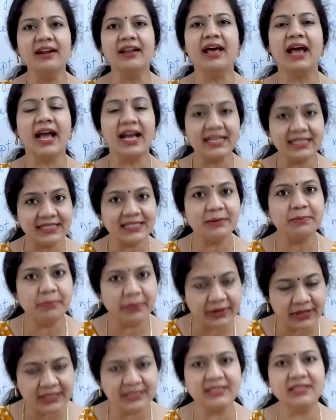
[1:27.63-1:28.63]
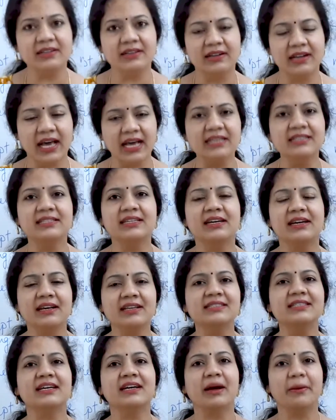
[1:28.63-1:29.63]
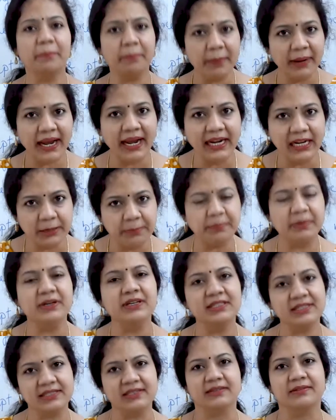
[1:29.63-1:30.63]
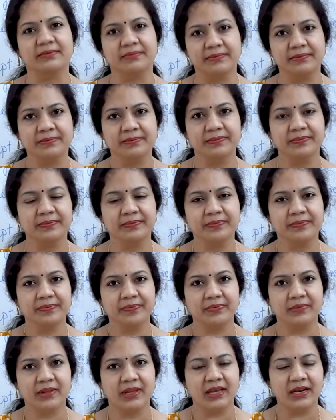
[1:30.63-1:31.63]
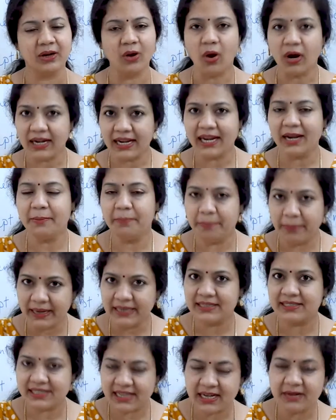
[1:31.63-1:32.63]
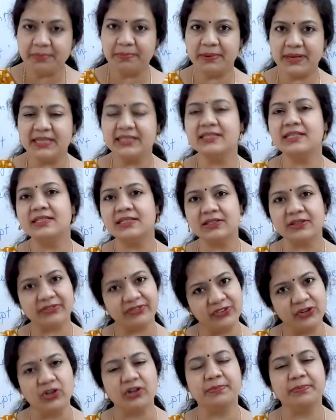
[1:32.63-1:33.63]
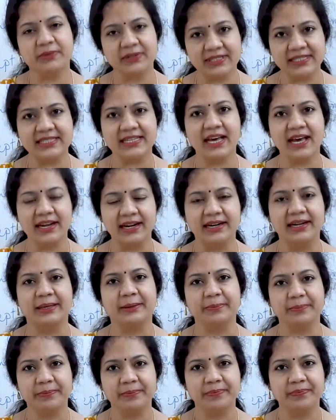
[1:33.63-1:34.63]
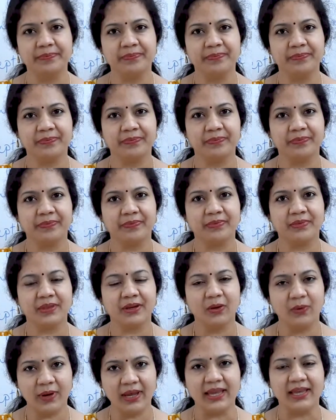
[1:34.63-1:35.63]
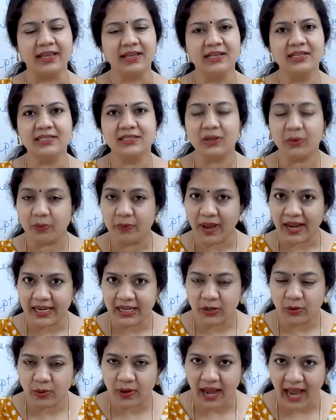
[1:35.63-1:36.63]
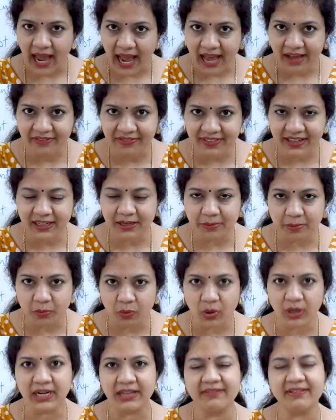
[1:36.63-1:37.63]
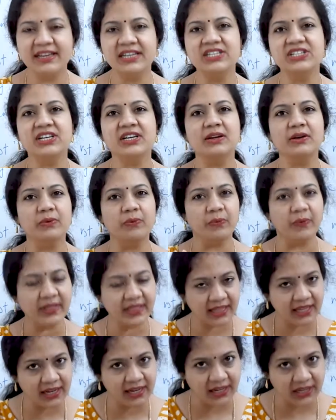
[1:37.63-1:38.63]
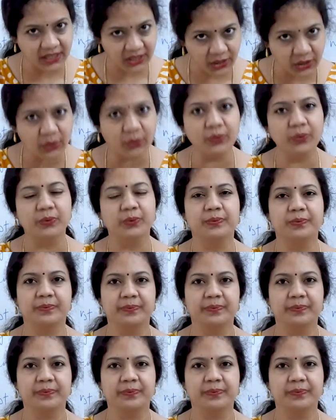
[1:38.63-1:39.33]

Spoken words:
as a person, as a complete person, not in bits and pieces of your personality. Okay, so when you have that motivation within you,